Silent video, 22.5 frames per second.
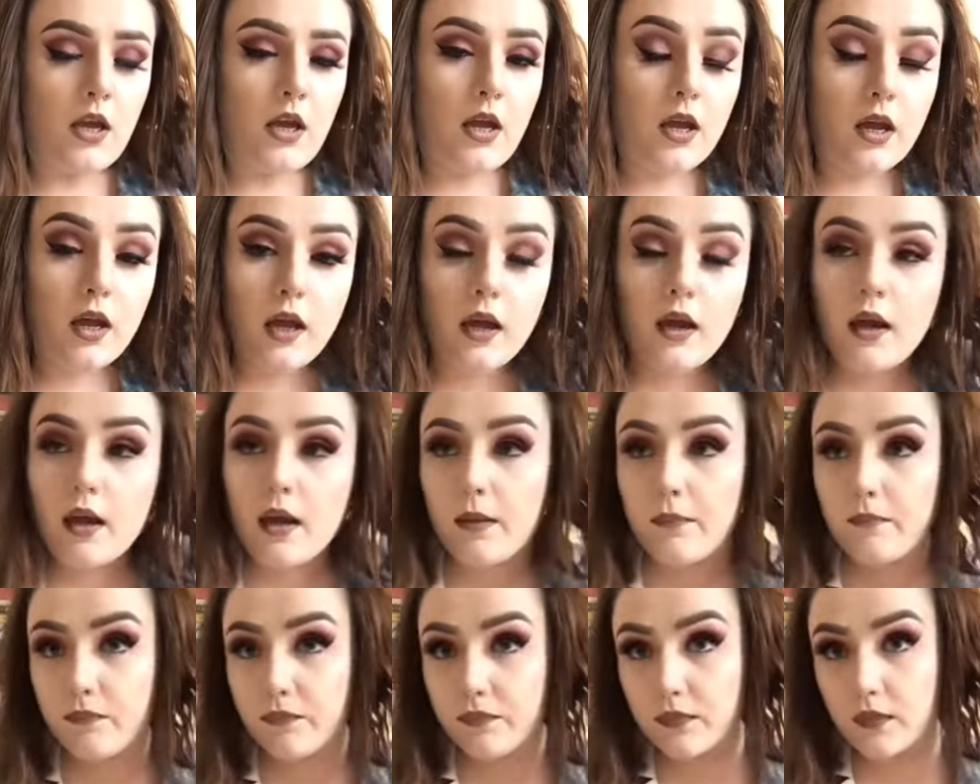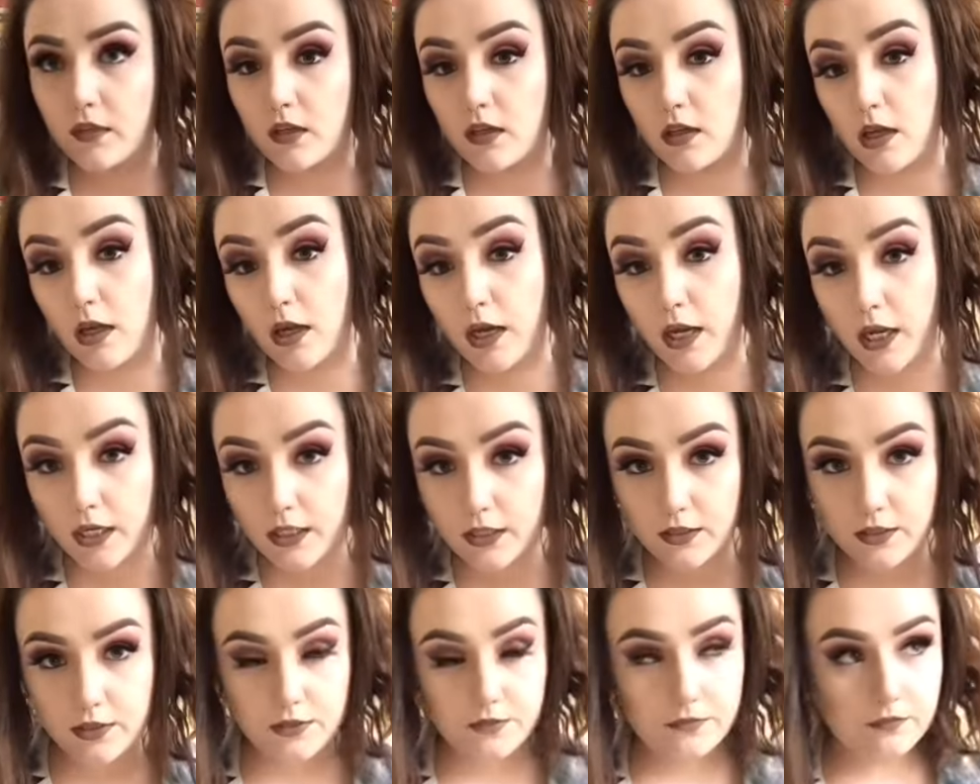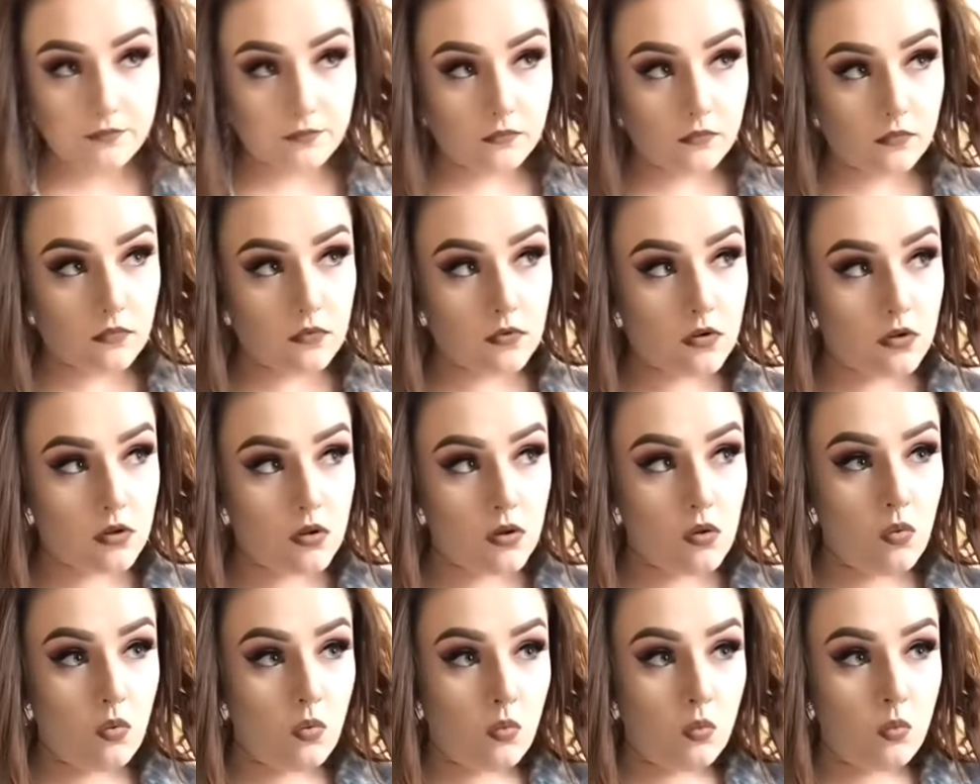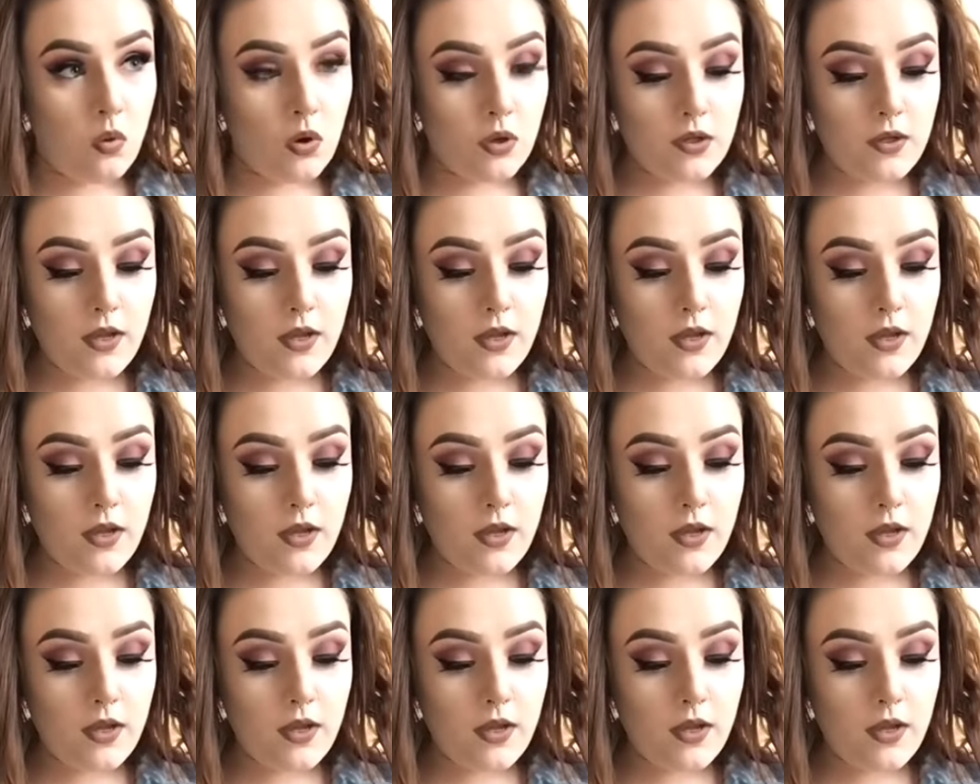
And what